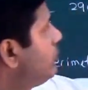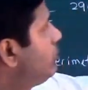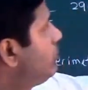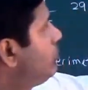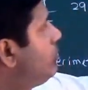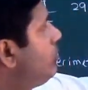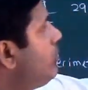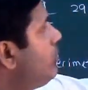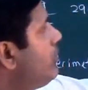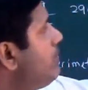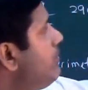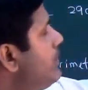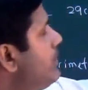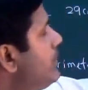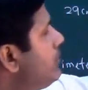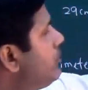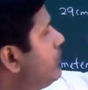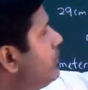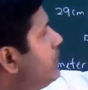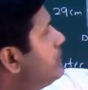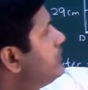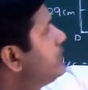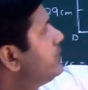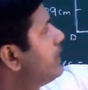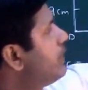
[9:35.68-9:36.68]
3
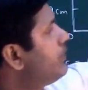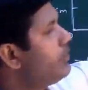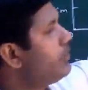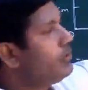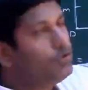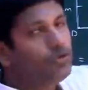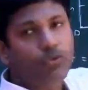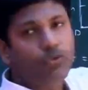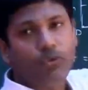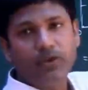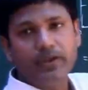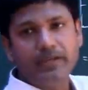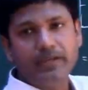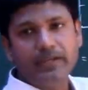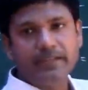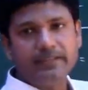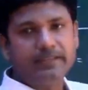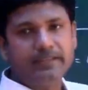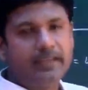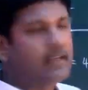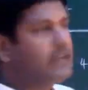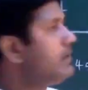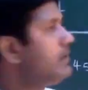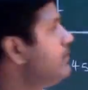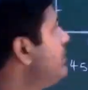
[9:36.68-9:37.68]
meters, 120
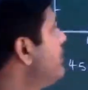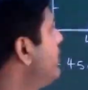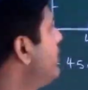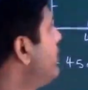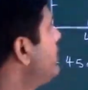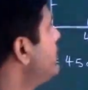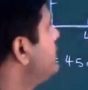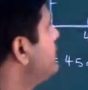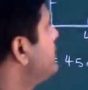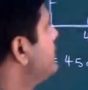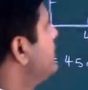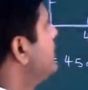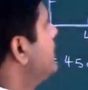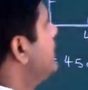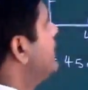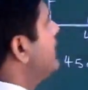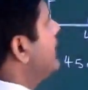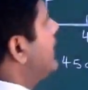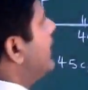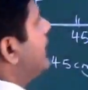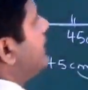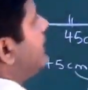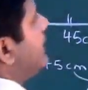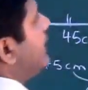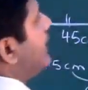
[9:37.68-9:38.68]
centimeters,
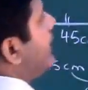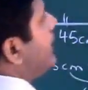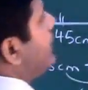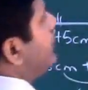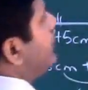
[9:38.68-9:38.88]
and then I